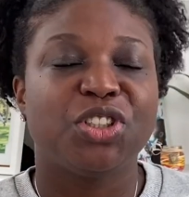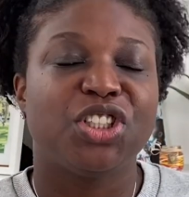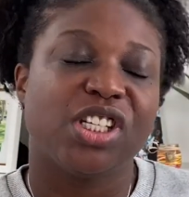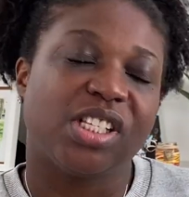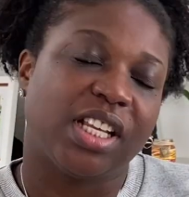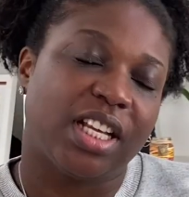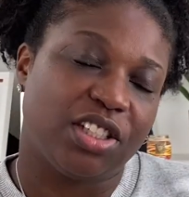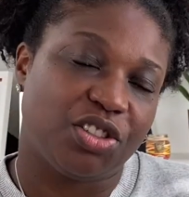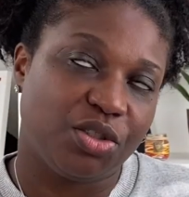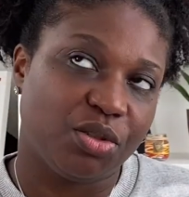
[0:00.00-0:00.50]
just
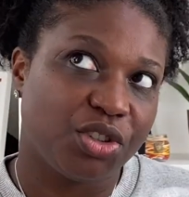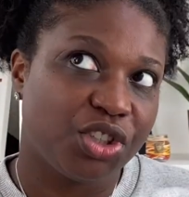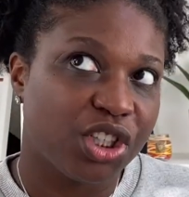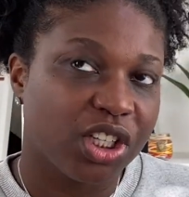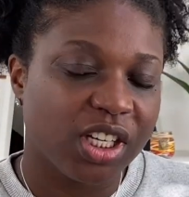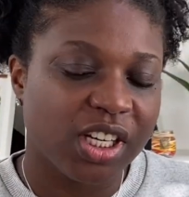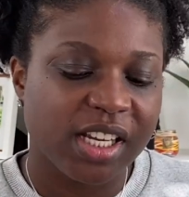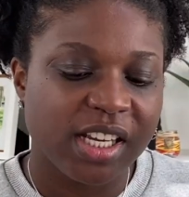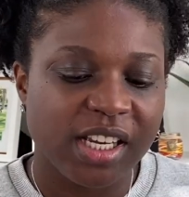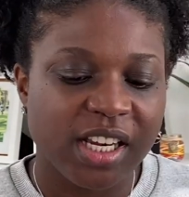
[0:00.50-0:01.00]
as you
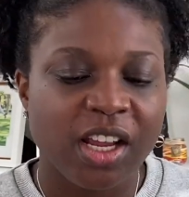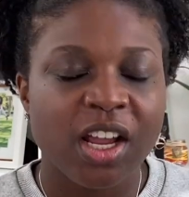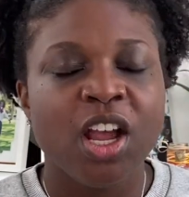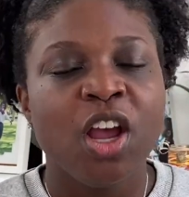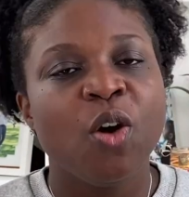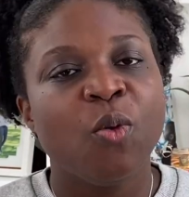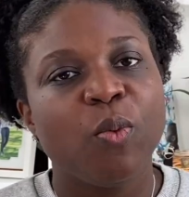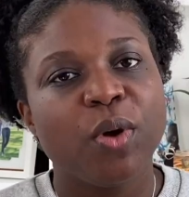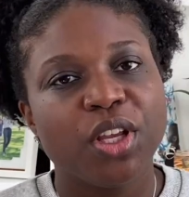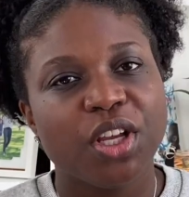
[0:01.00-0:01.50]
should
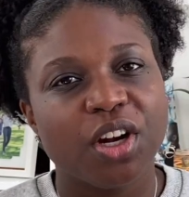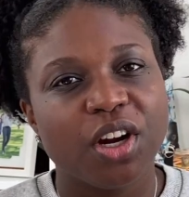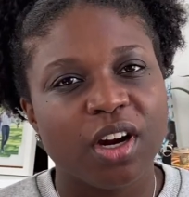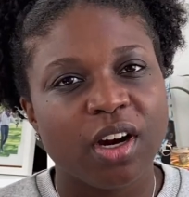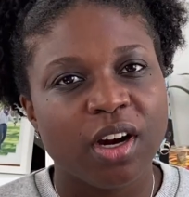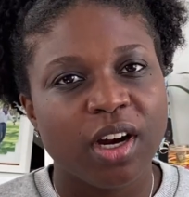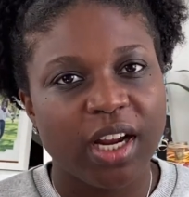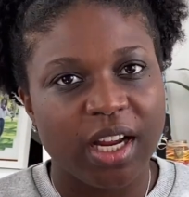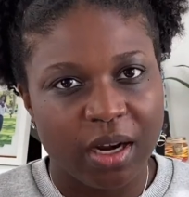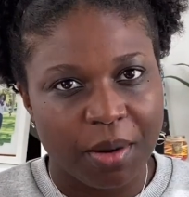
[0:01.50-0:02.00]
when
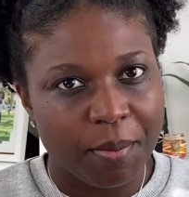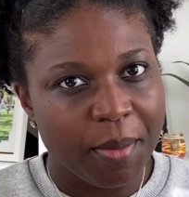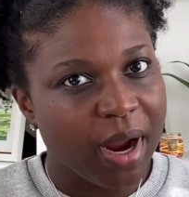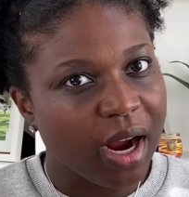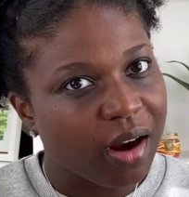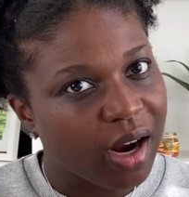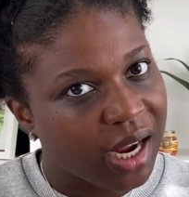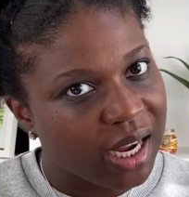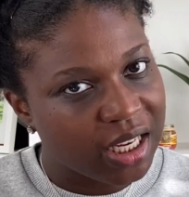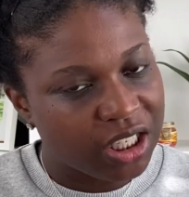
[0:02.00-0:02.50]
you're in a
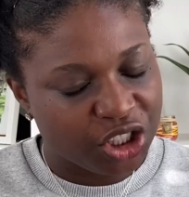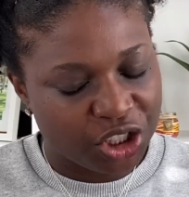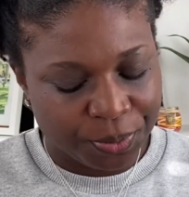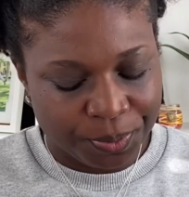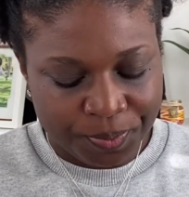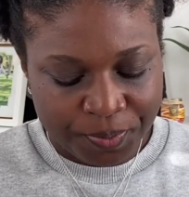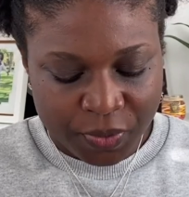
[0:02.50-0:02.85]
marriage.